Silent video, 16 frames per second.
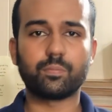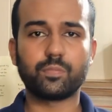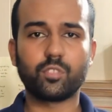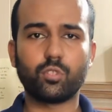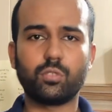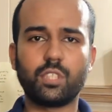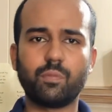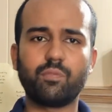
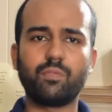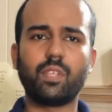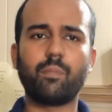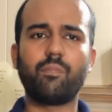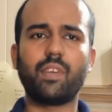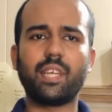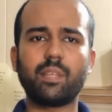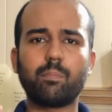So the
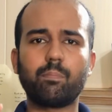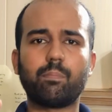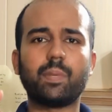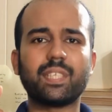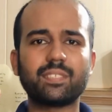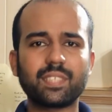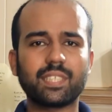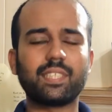very
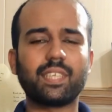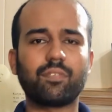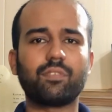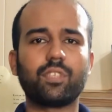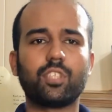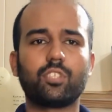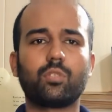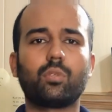basic
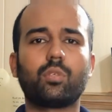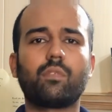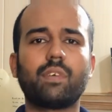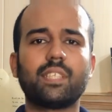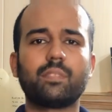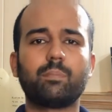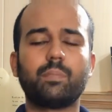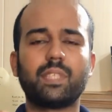definition or
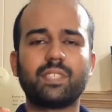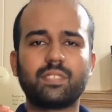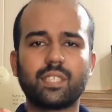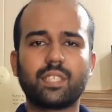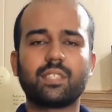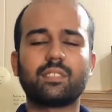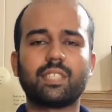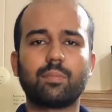very basic
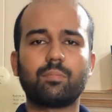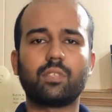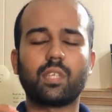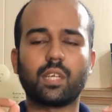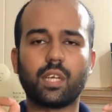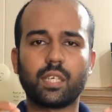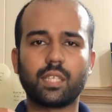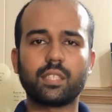concept
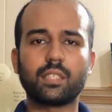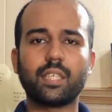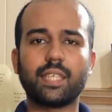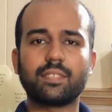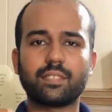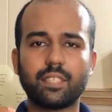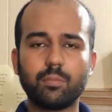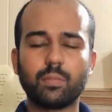regarding the
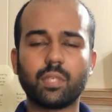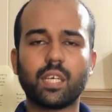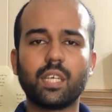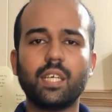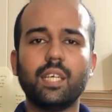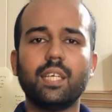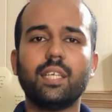ischemia,